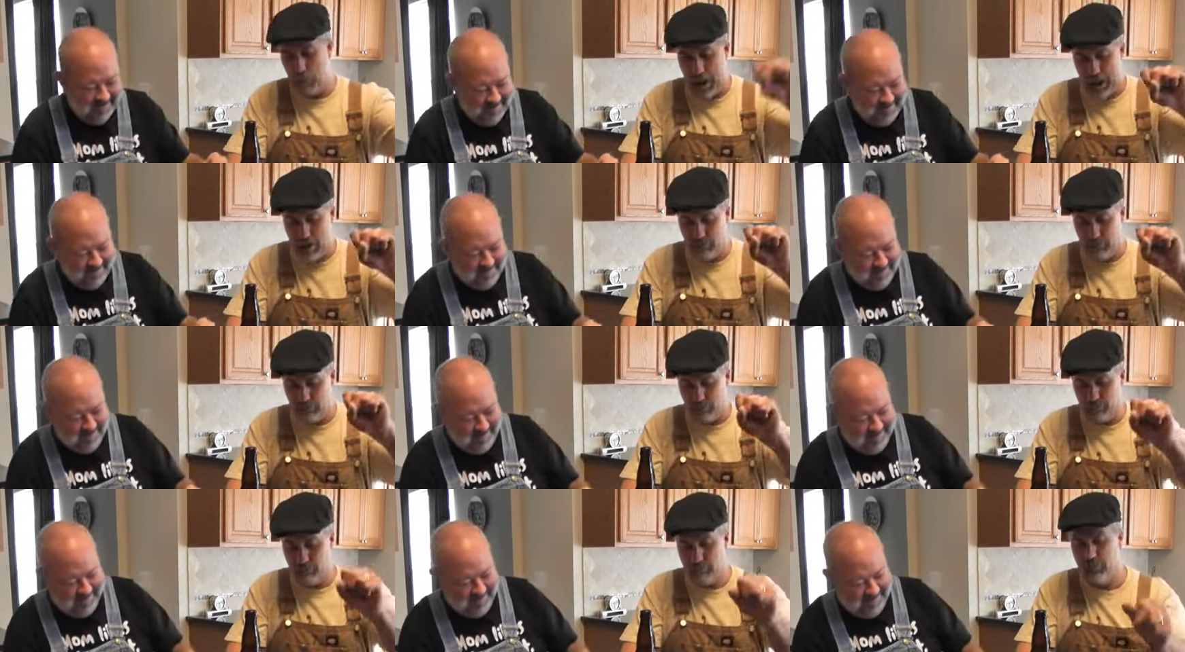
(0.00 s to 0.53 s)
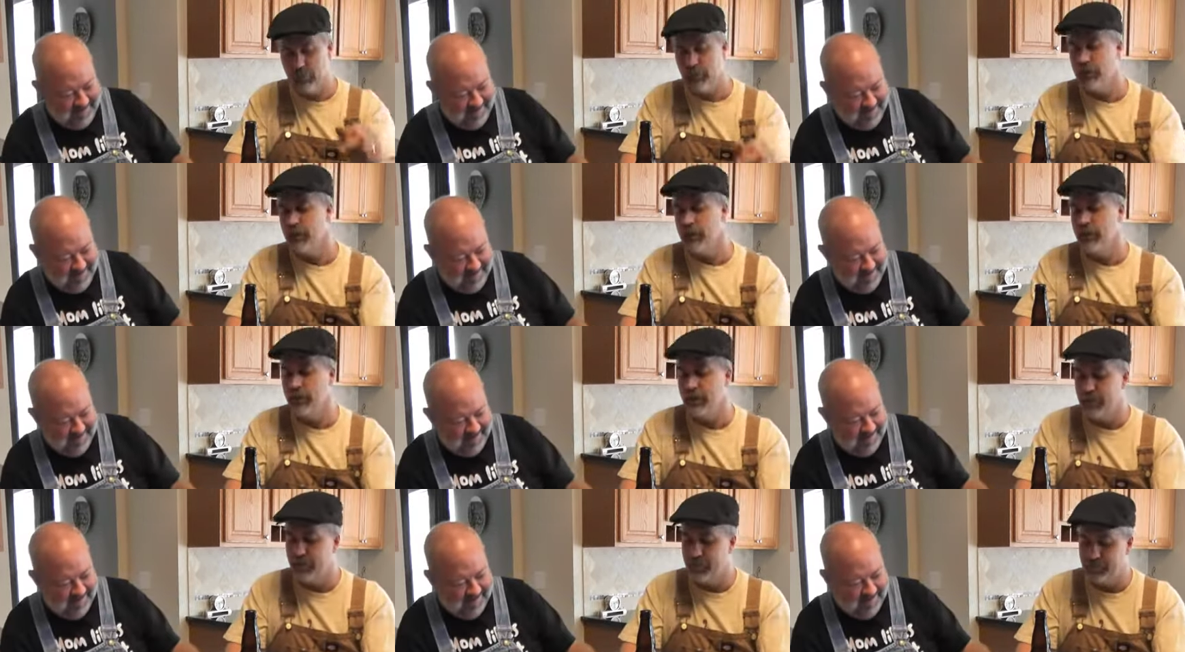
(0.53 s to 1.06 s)
Speaker 1: boom.
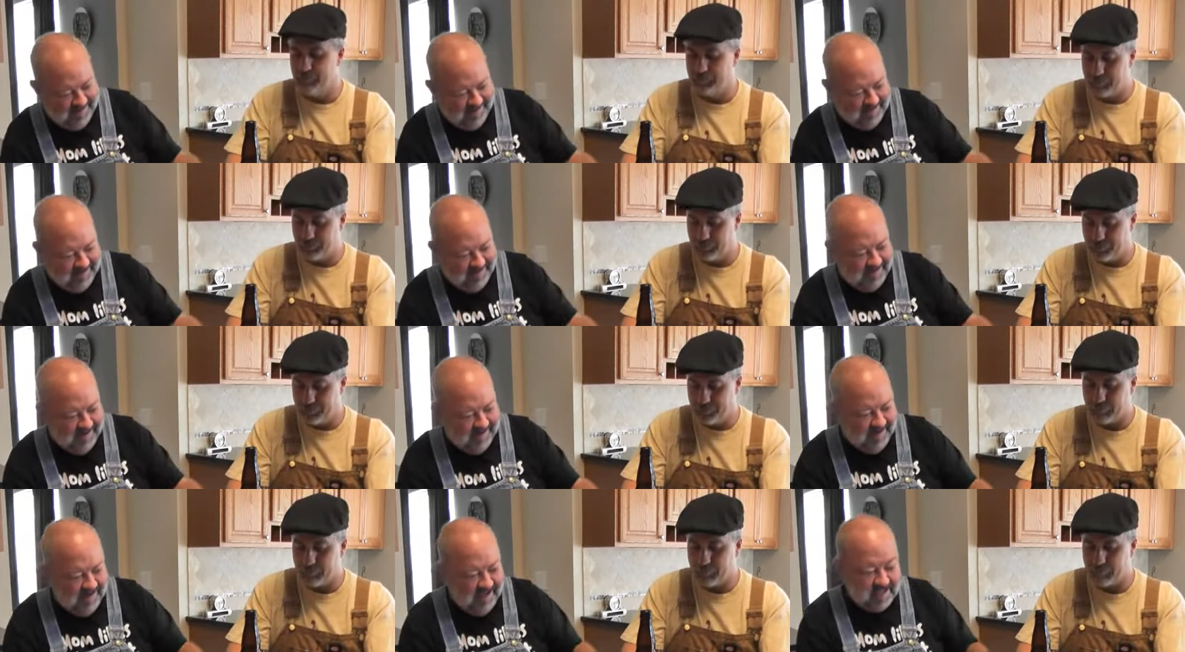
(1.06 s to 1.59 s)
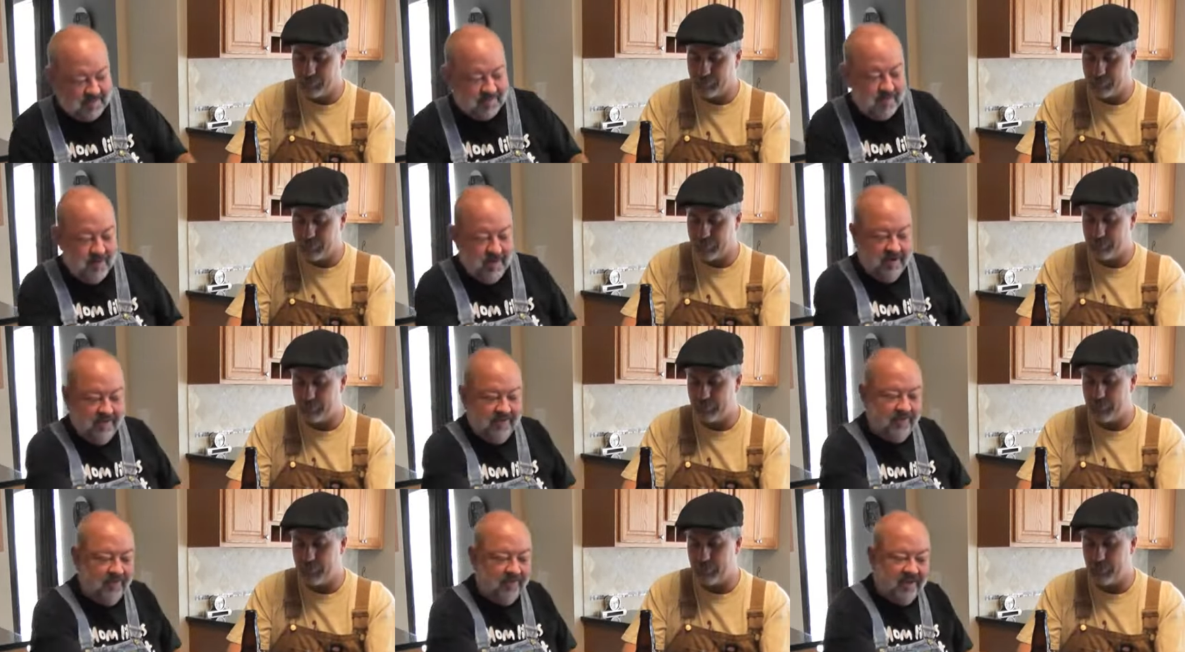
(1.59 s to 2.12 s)
It's
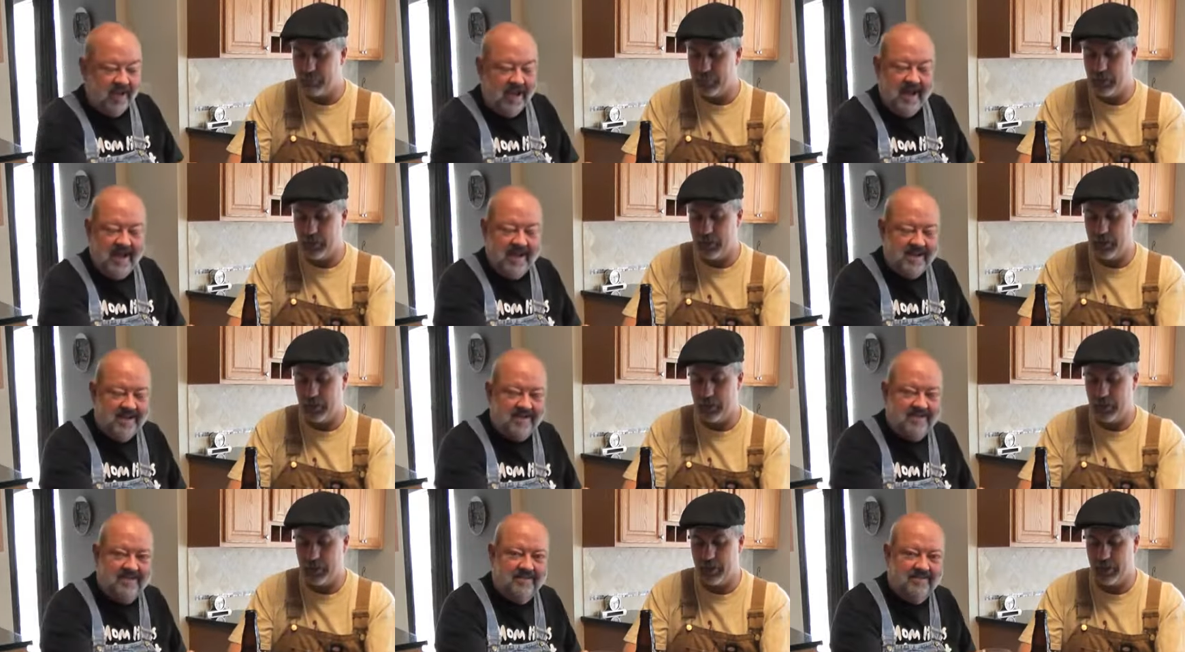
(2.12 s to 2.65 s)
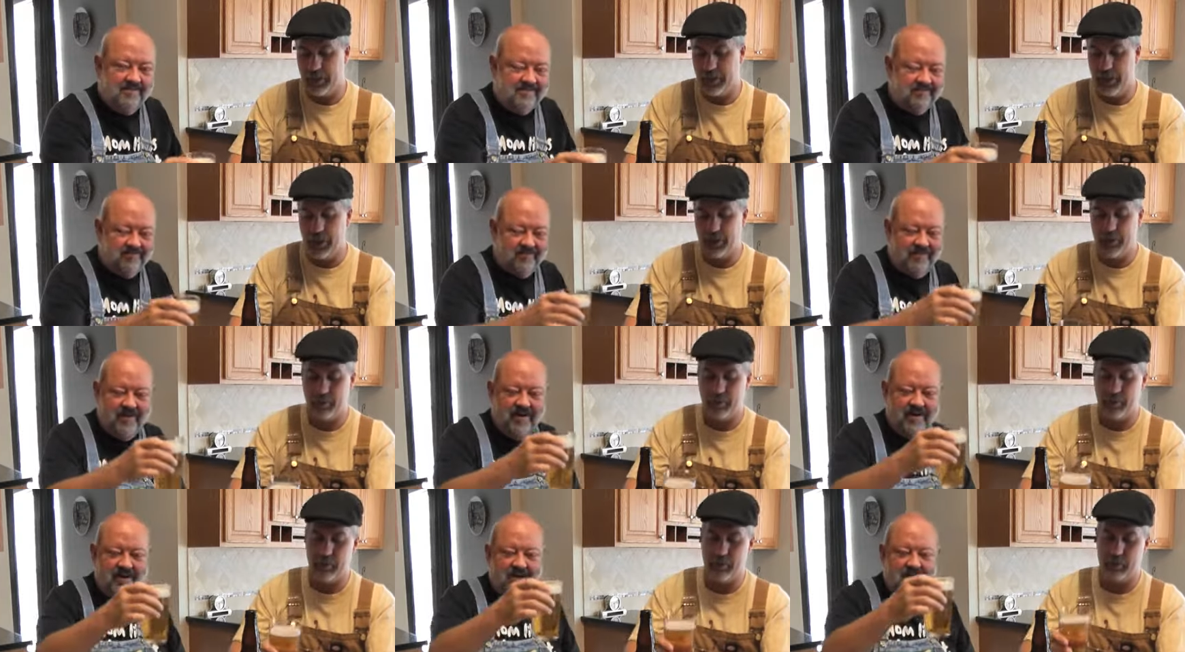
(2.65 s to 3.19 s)
beautiful light, yeah.
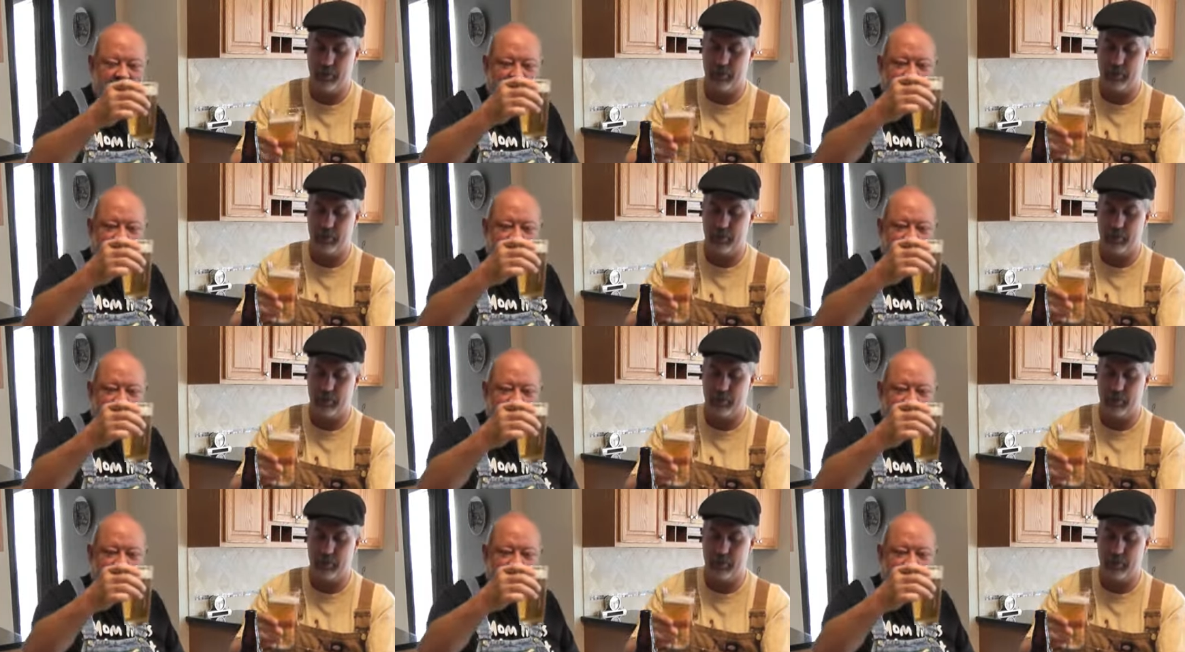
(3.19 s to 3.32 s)
very